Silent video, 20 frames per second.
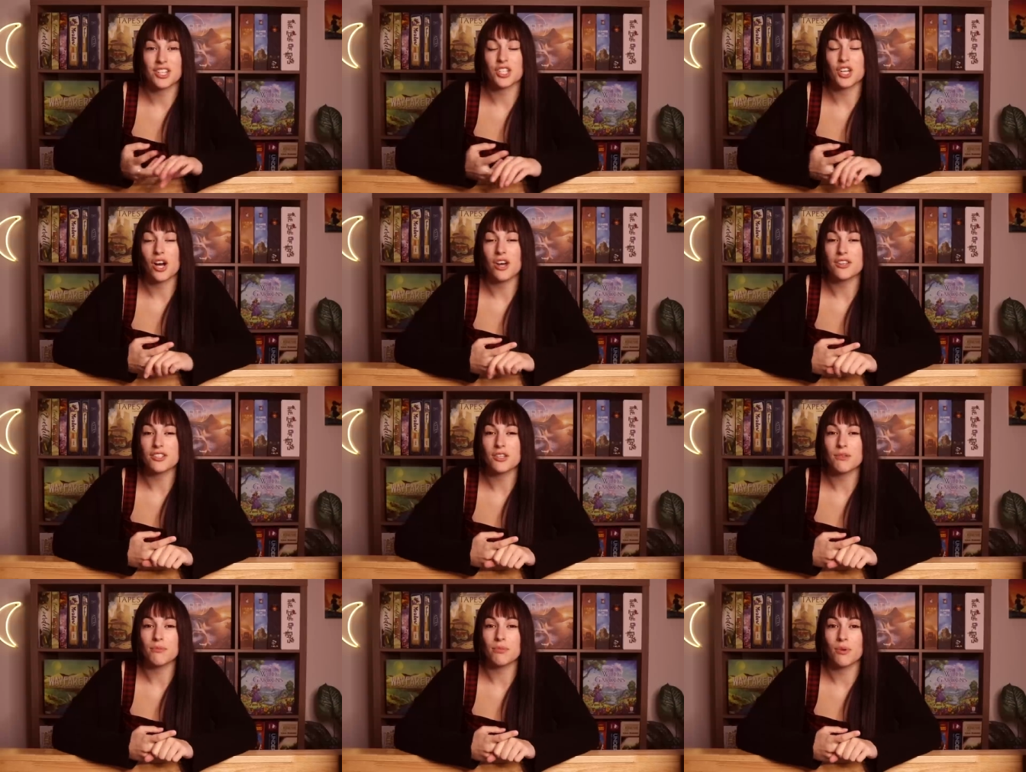she
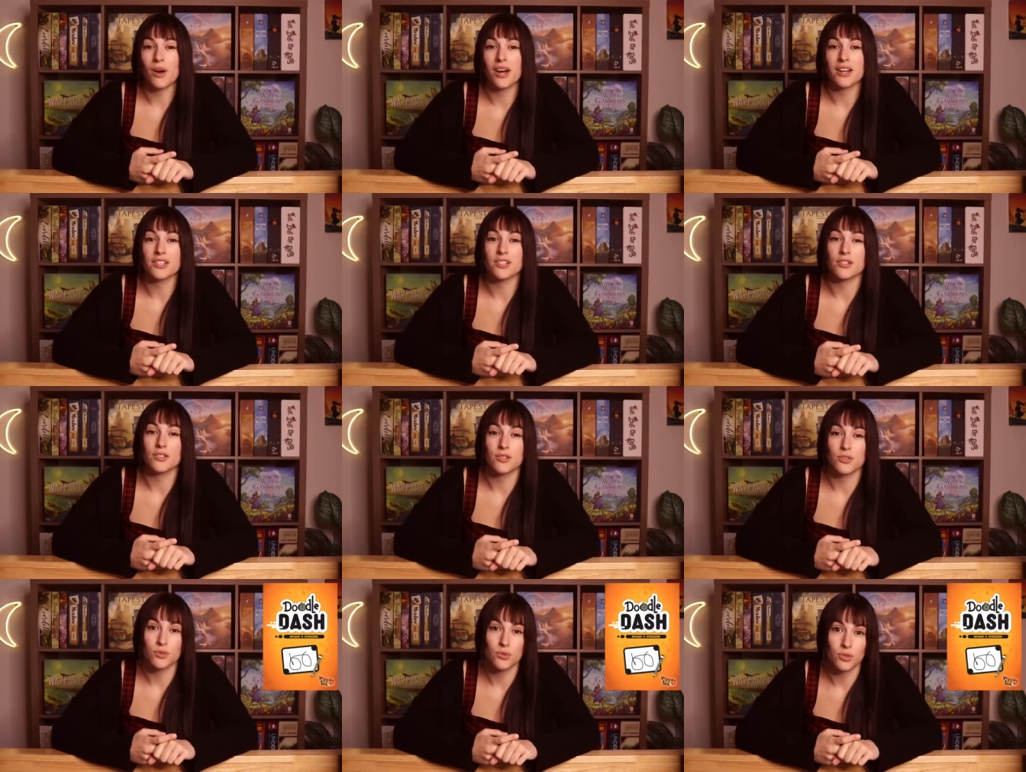also
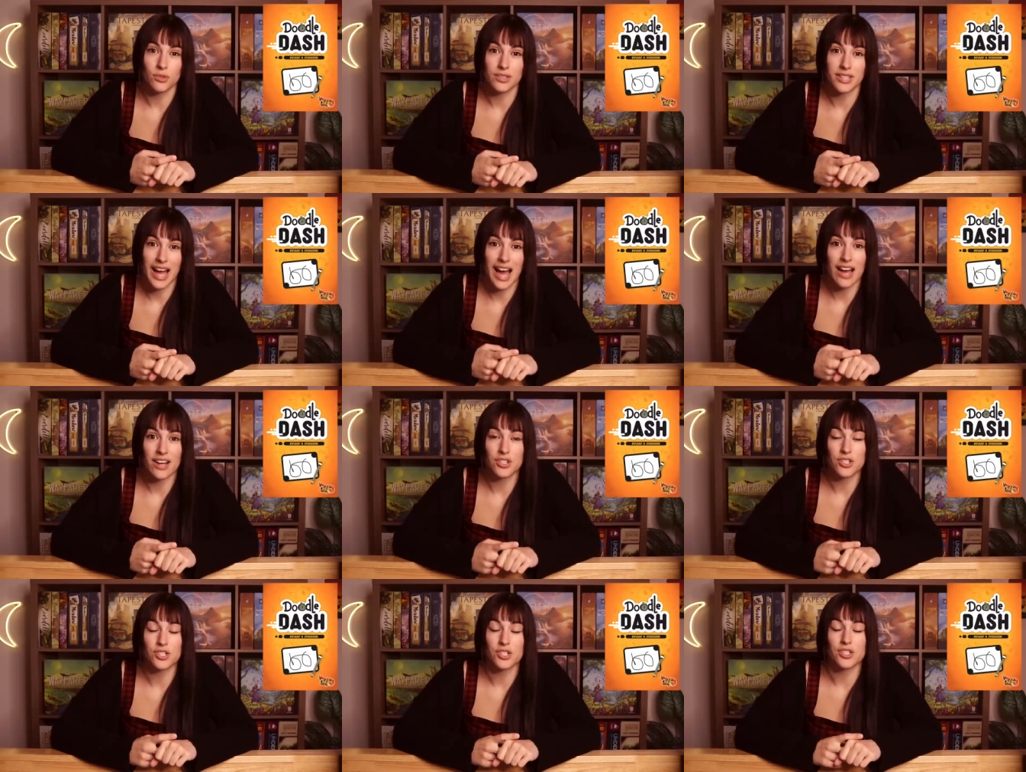brought Doodle
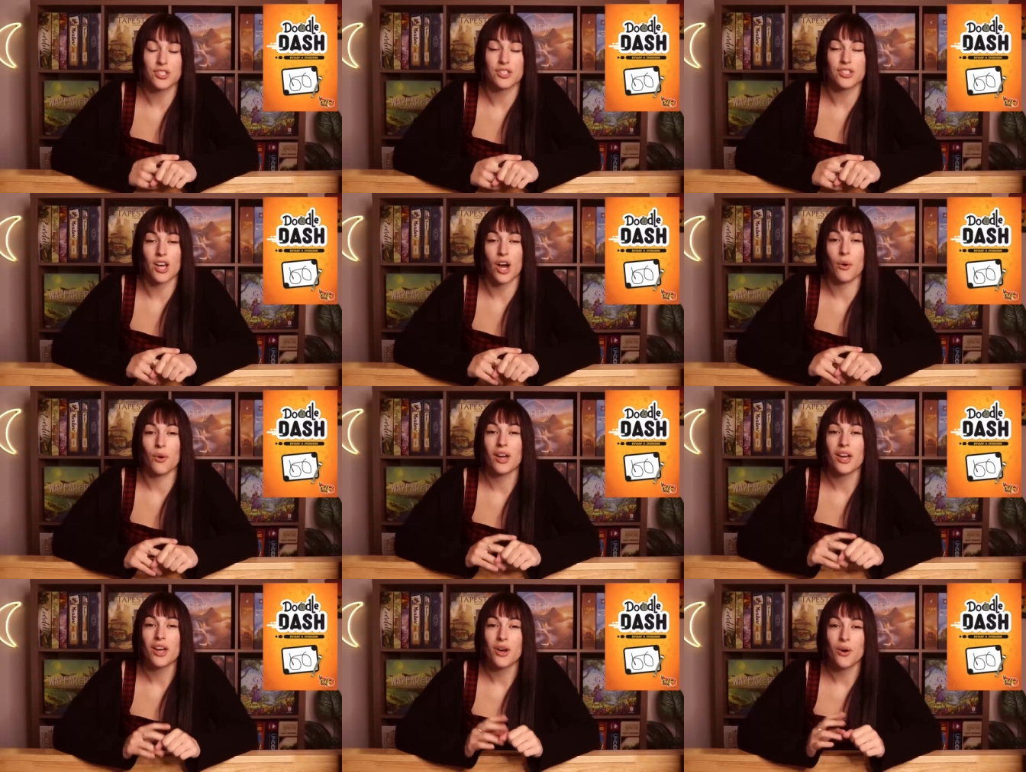Dash.
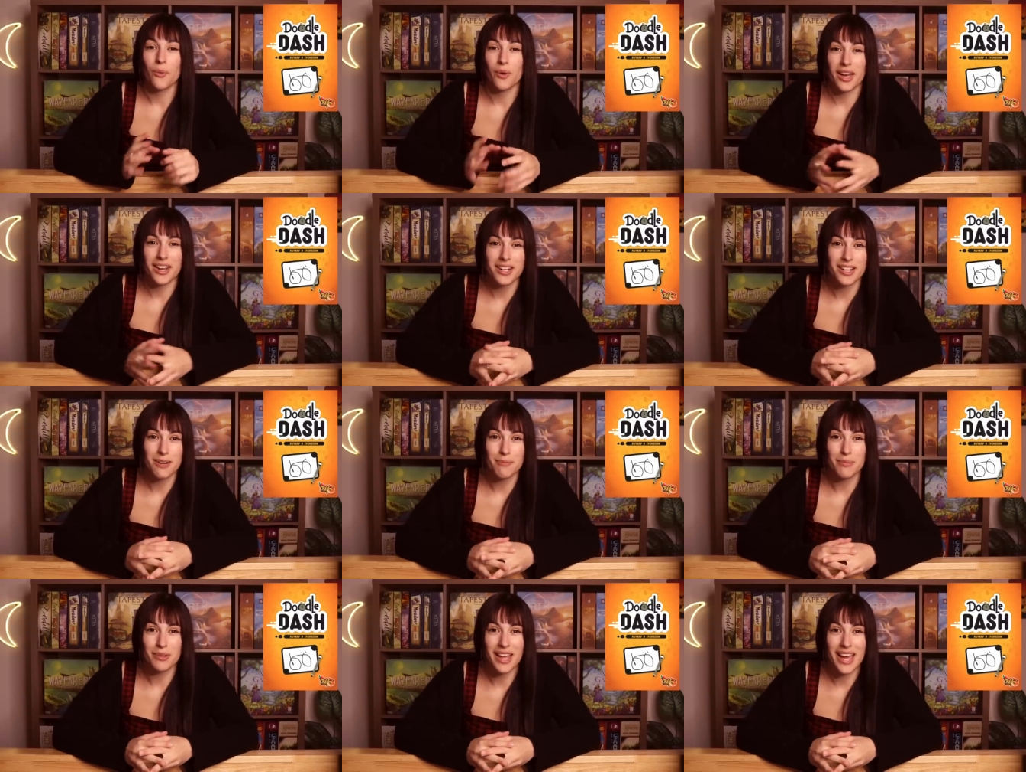So we ended
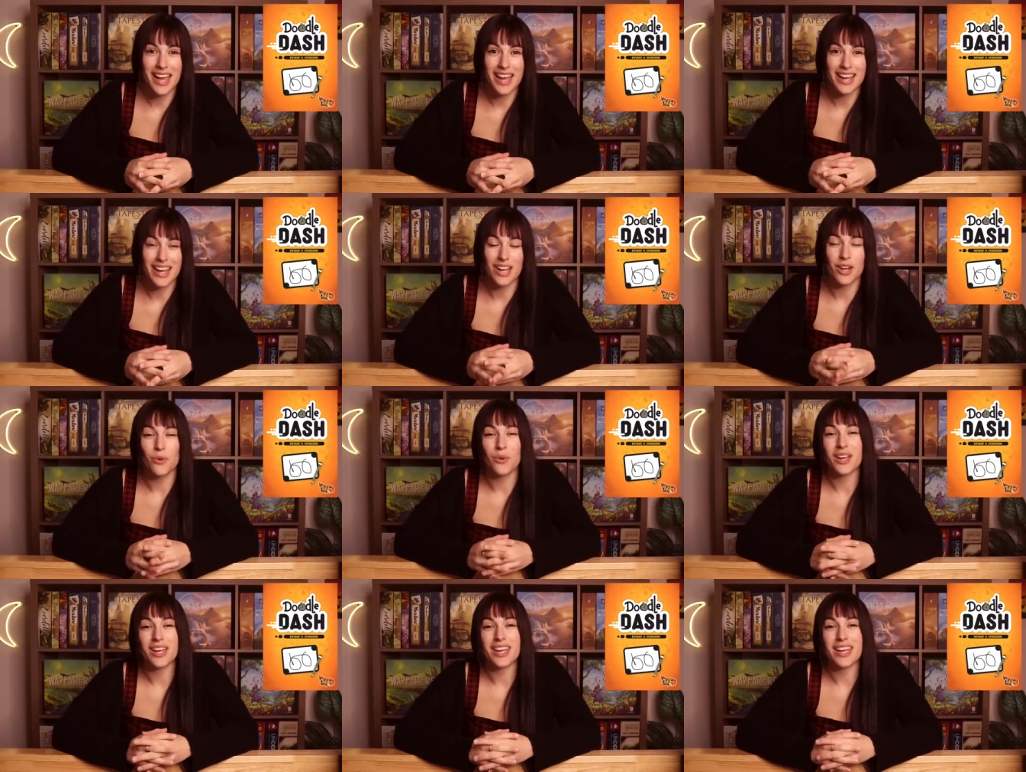up playing a
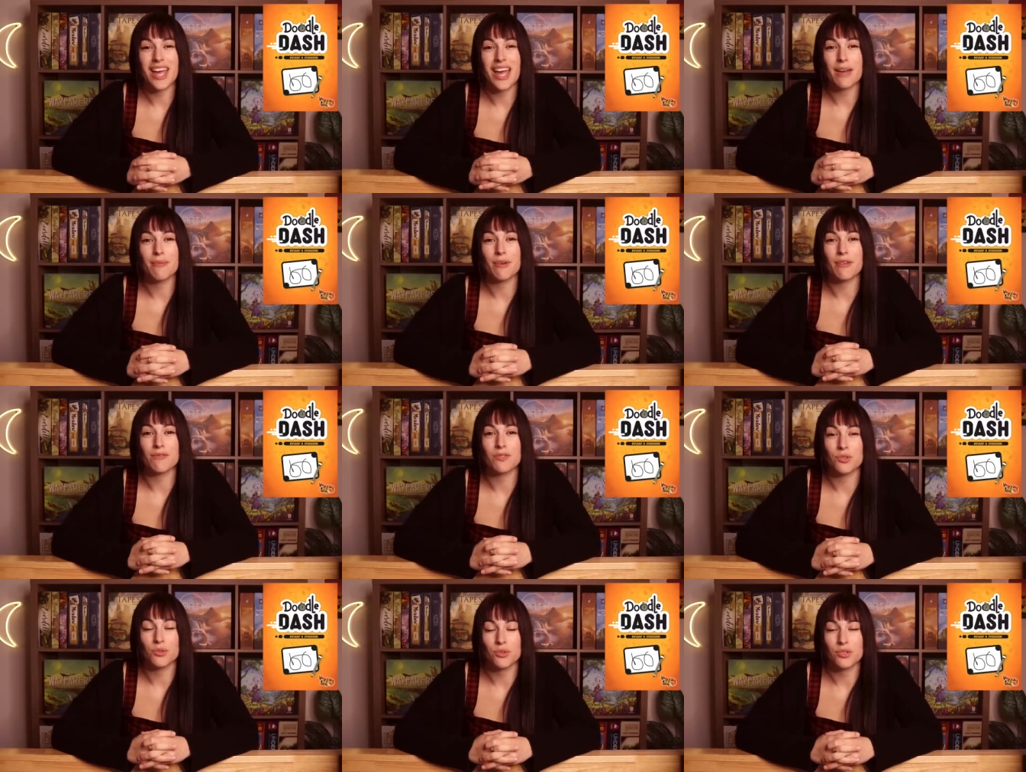quick game
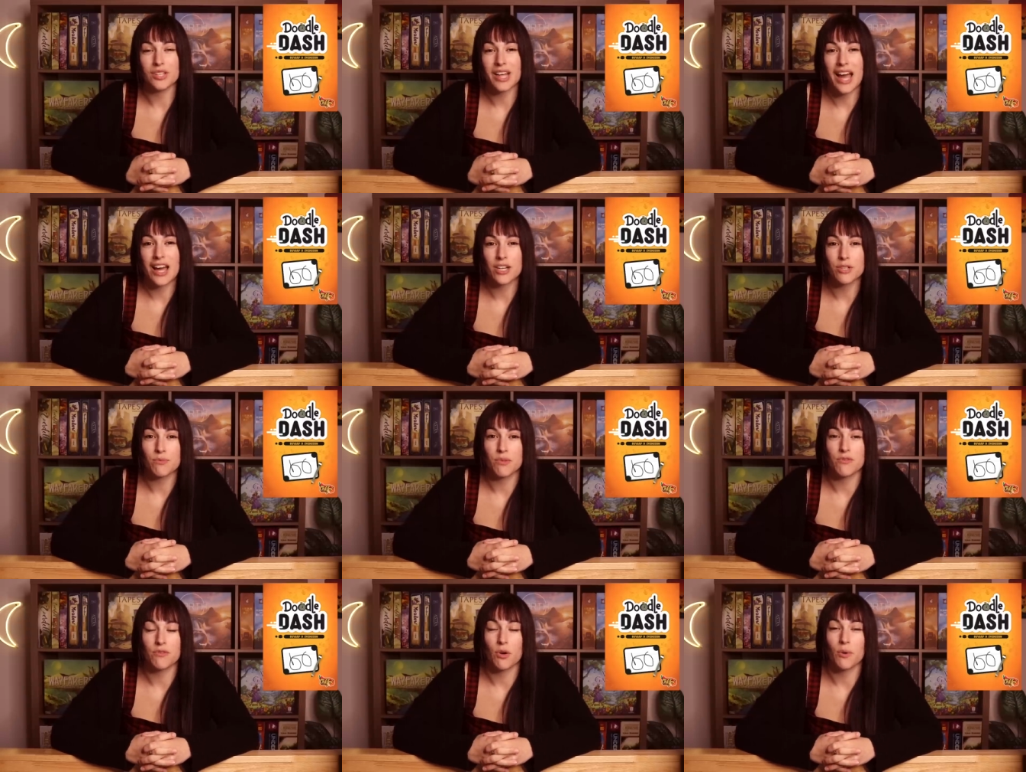of Doodle Dash
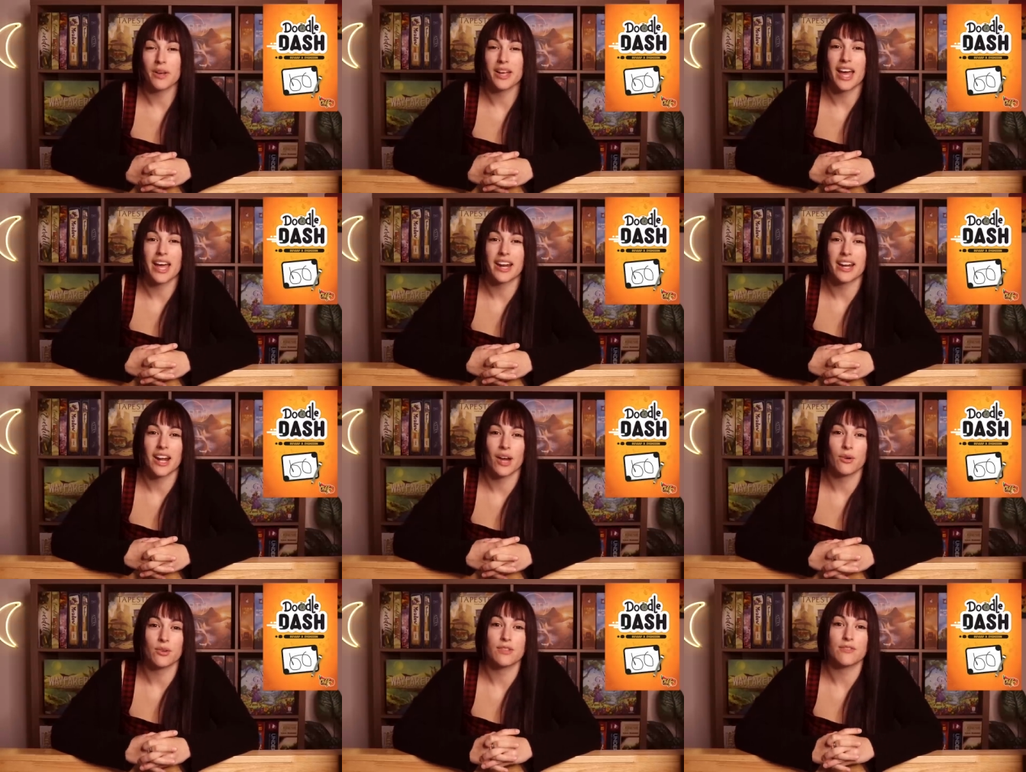before we headed
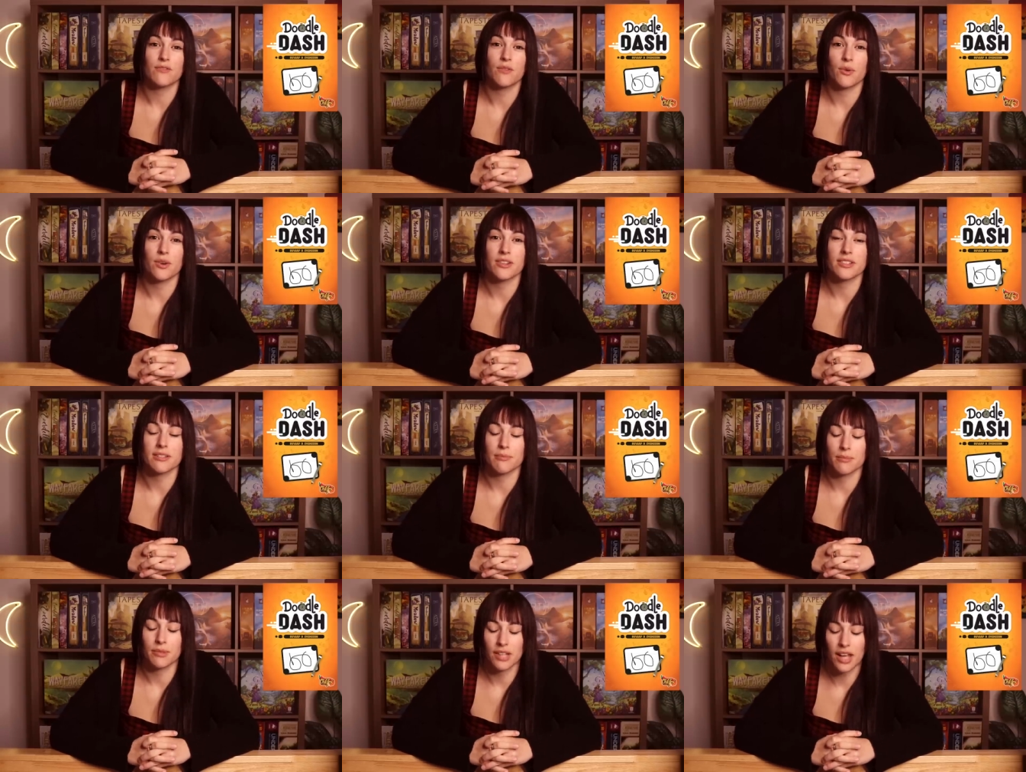out for
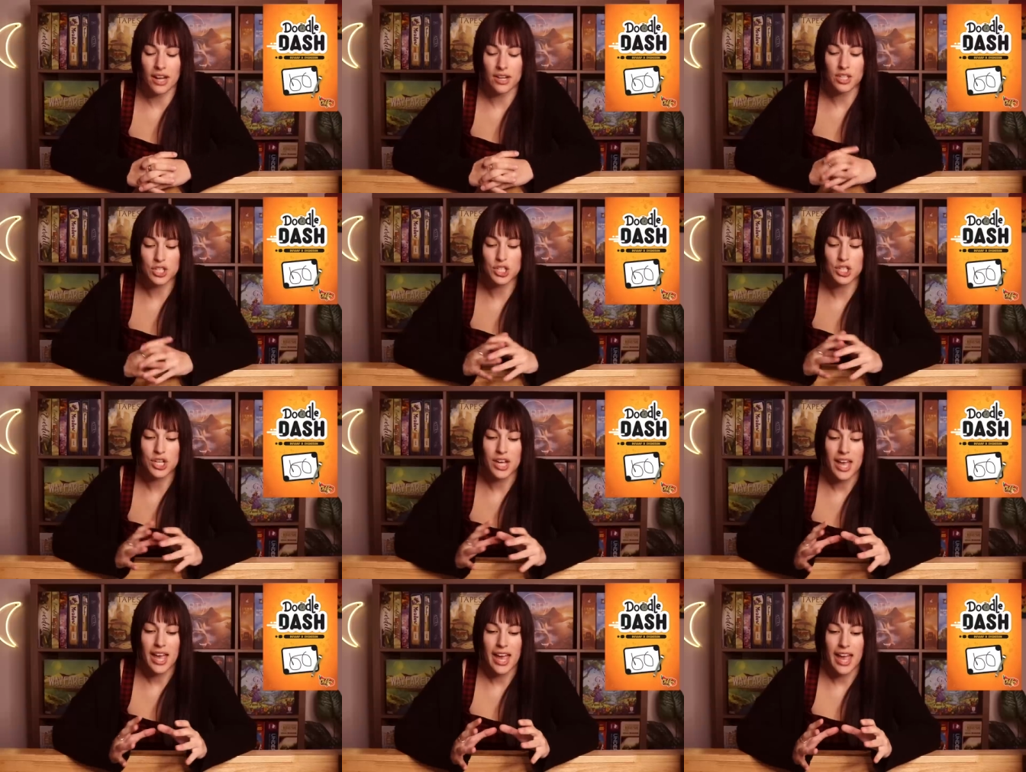some lunch.